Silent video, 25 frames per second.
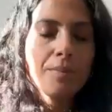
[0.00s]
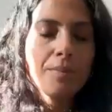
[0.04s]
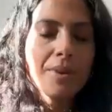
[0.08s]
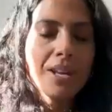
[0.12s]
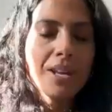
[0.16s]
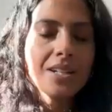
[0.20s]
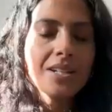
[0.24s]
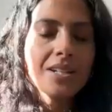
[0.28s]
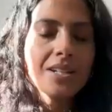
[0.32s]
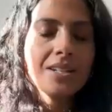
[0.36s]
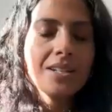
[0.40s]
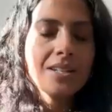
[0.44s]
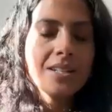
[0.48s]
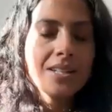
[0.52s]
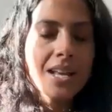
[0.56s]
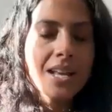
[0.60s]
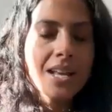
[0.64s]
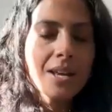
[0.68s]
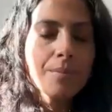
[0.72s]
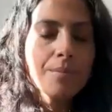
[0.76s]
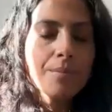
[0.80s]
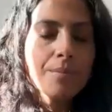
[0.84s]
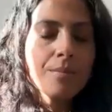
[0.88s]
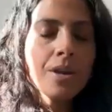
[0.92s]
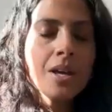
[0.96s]
So what makes us the
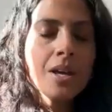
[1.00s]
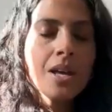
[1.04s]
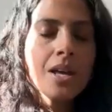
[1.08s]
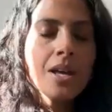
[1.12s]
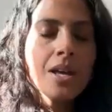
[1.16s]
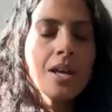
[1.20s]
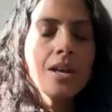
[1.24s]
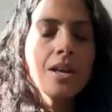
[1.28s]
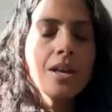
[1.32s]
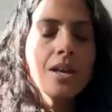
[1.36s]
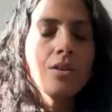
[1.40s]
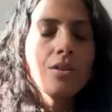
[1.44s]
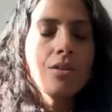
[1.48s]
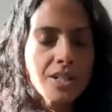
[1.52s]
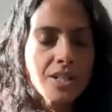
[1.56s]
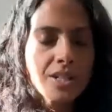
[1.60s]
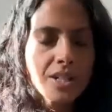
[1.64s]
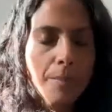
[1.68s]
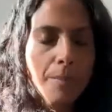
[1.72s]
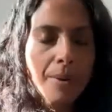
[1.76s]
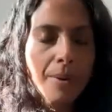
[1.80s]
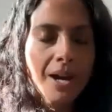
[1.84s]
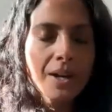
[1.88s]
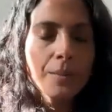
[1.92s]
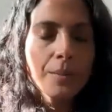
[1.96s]
same creates
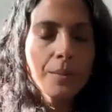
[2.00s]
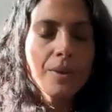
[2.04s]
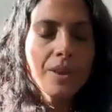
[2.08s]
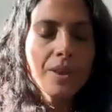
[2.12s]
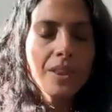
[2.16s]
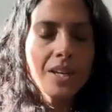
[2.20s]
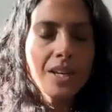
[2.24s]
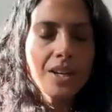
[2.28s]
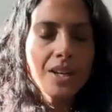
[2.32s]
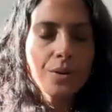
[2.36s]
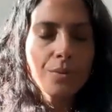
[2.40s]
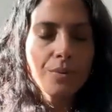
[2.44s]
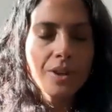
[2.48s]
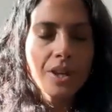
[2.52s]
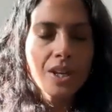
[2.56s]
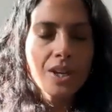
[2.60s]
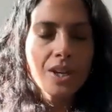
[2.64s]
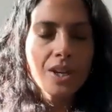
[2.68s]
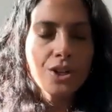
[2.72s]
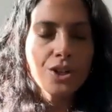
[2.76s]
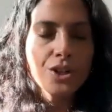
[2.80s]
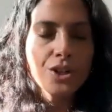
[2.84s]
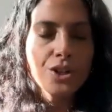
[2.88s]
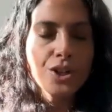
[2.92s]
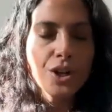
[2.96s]
compatibility in a
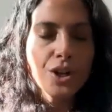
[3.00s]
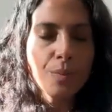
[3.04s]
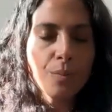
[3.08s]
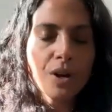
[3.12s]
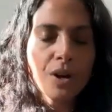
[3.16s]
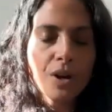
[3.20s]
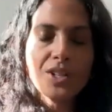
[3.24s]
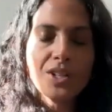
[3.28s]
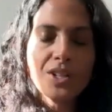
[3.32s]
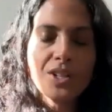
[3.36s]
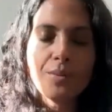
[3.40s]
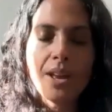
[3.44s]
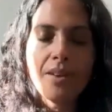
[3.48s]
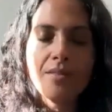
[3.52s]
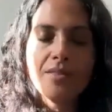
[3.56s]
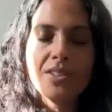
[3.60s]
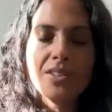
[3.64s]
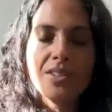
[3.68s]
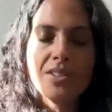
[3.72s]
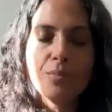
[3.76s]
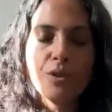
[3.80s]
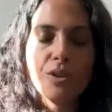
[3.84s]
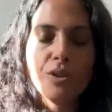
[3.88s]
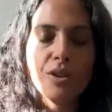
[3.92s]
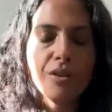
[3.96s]
relationship, right? So we
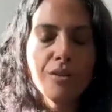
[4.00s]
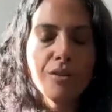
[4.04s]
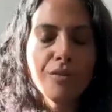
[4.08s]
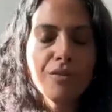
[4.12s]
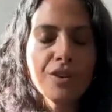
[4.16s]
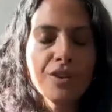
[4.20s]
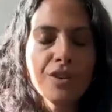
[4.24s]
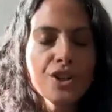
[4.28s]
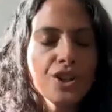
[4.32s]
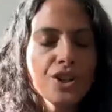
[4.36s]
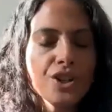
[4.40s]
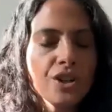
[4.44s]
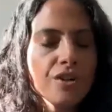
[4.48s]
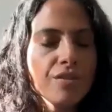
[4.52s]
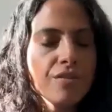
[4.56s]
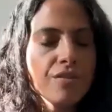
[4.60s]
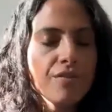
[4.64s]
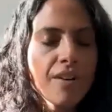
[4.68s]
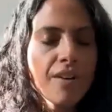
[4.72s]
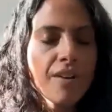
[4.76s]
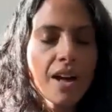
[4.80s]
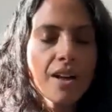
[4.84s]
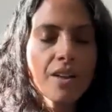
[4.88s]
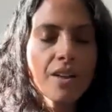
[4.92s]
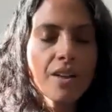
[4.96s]
have similar
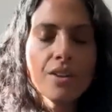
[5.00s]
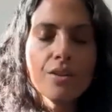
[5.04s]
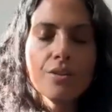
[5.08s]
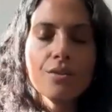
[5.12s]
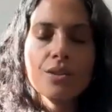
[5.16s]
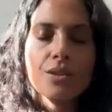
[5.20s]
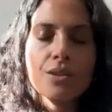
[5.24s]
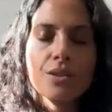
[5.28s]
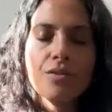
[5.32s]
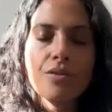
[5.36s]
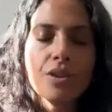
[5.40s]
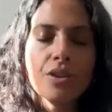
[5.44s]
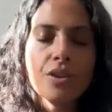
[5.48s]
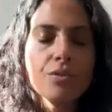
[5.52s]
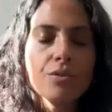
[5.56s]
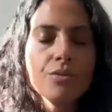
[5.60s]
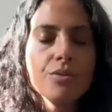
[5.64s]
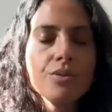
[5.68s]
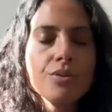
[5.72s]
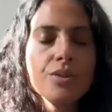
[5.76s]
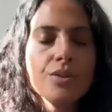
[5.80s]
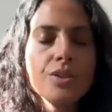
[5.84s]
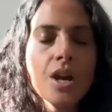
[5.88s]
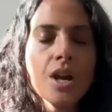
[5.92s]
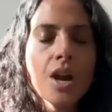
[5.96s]
vision, values,
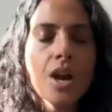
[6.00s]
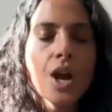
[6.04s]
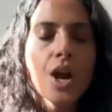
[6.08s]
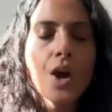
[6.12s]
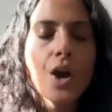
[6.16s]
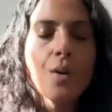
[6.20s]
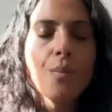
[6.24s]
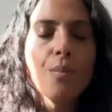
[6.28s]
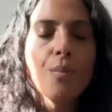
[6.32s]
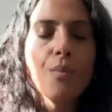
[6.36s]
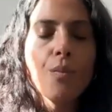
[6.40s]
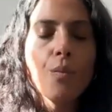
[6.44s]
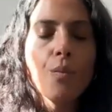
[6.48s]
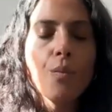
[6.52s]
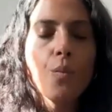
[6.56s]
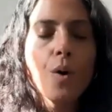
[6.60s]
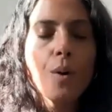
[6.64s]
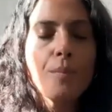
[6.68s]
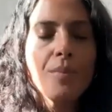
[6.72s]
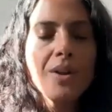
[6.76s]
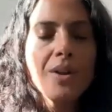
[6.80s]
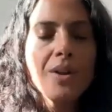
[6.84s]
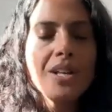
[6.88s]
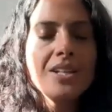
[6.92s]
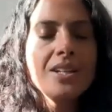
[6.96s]
views.
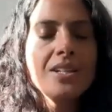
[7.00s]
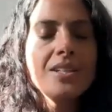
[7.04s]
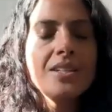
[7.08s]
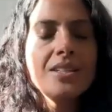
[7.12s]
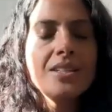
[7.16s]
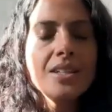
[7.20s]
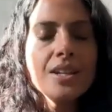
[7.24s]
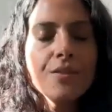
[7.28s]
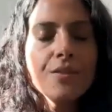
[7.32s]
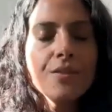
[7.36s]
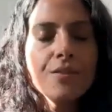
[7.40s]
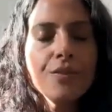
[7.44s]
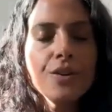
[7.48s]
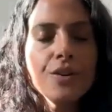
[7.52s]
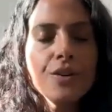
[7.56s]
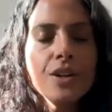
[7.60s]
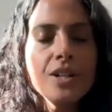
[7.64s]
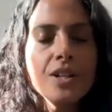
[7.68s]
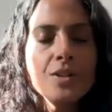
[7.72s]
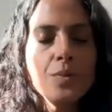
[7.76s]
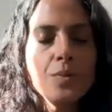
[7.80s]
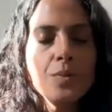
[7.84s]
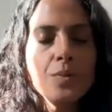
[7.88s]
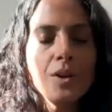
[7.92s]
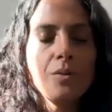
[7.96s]
What makes us
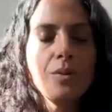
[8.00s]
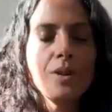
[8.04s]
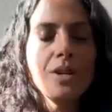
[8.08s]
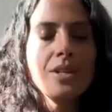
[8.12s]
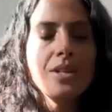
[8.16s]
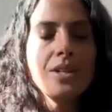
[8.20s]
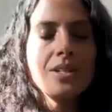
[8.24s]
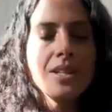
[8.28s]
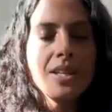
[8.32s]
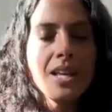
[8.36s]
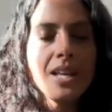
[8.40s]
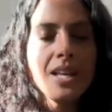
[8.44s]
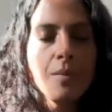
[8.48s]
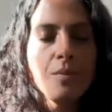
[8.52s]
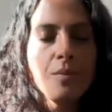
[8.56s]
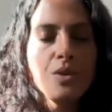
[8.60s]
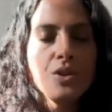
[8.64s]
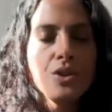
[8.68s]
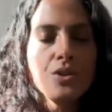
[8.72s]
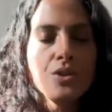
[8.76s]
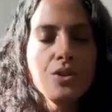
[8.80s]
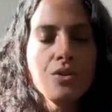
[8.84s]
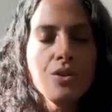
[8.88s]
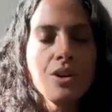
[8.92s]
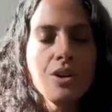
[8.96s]
different is what creates the
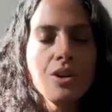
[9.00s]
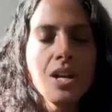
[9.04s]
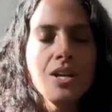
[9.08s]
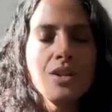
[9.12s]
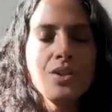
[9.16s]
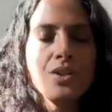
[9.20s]
chemistry.